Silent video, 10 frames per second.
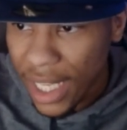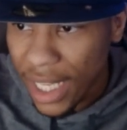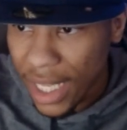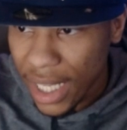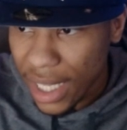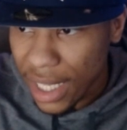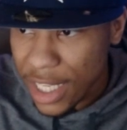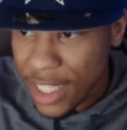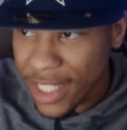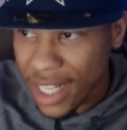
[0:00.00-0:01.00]
is
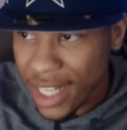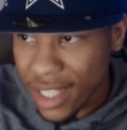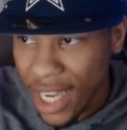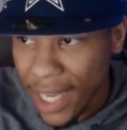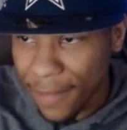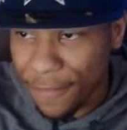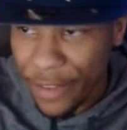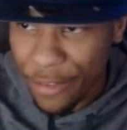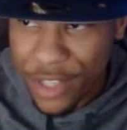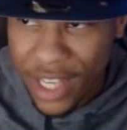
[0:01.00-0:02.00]
sixteen and
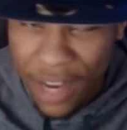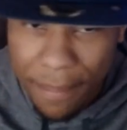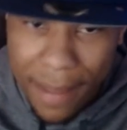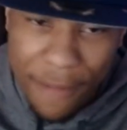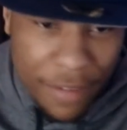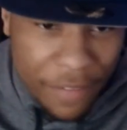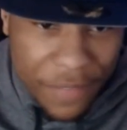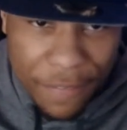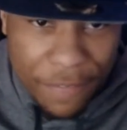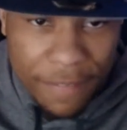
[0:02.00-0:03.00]
fifteen, about fifty
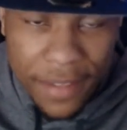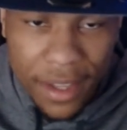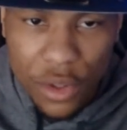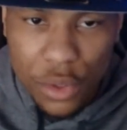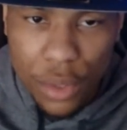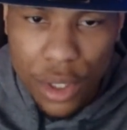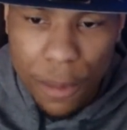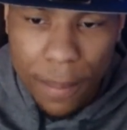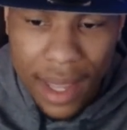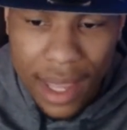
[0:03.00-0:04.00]
fifty on the road,
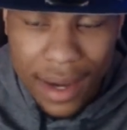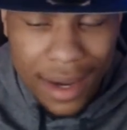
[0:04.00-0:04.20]
man.